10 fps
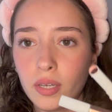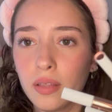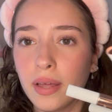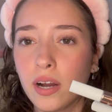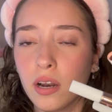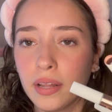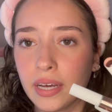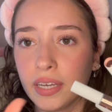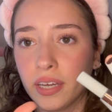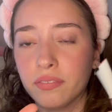I got in like
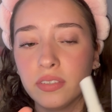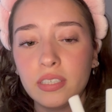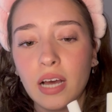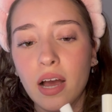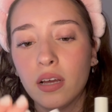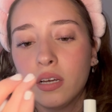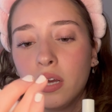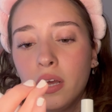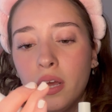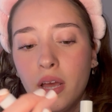a gift set
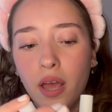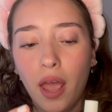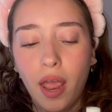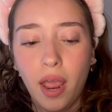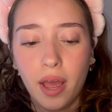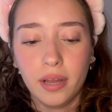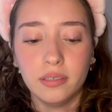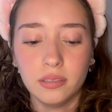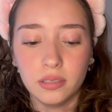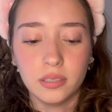
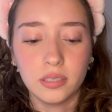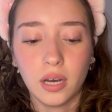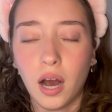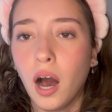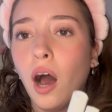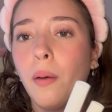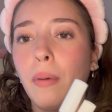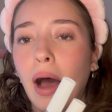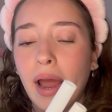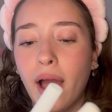and um,
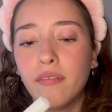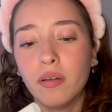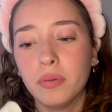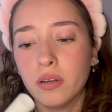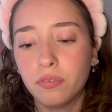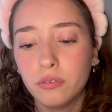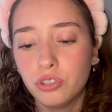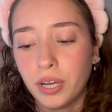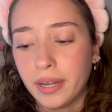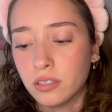I have them in a few
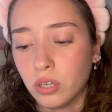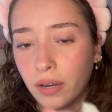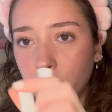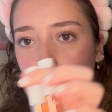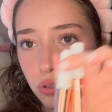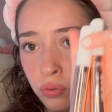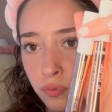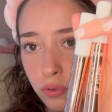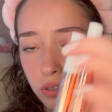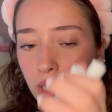shades. So I have two
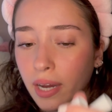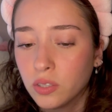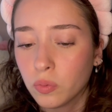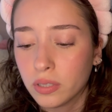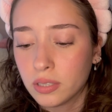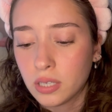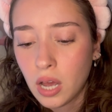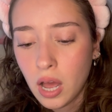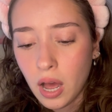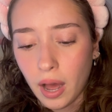full-size ones.
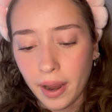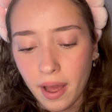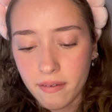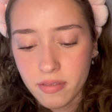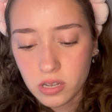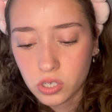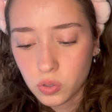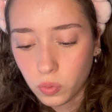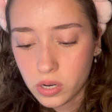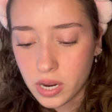I have this
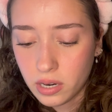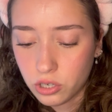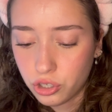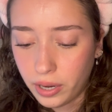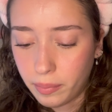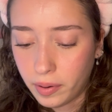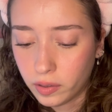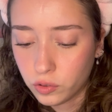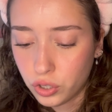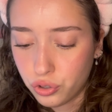one in a shade
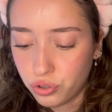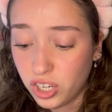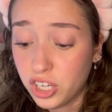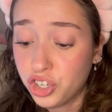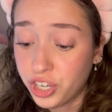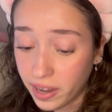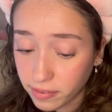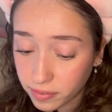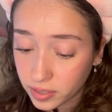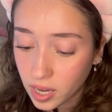Maracuja Juicy
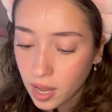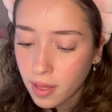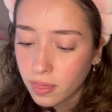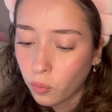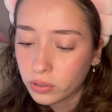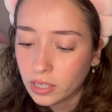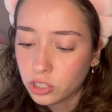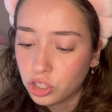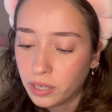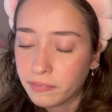Shift the one that
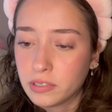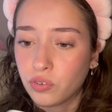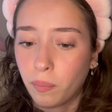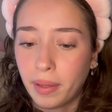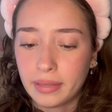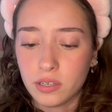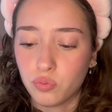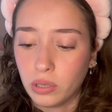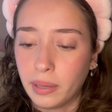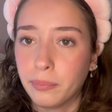shifts from like this
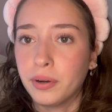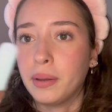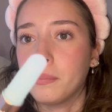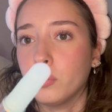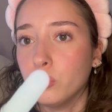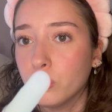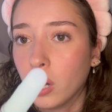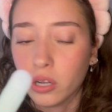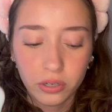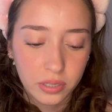really pretty blue
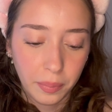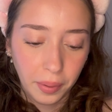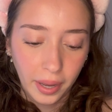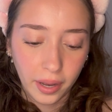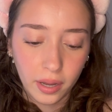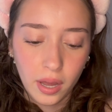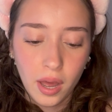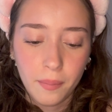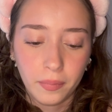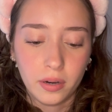color to pink
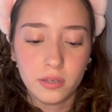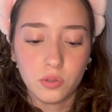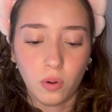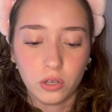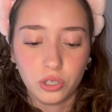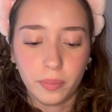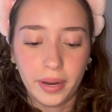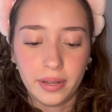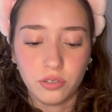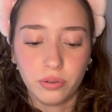gonna swatch it on my
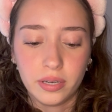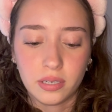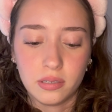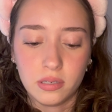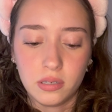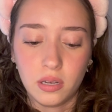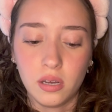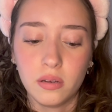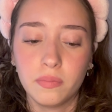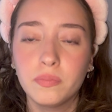hands so you guys can see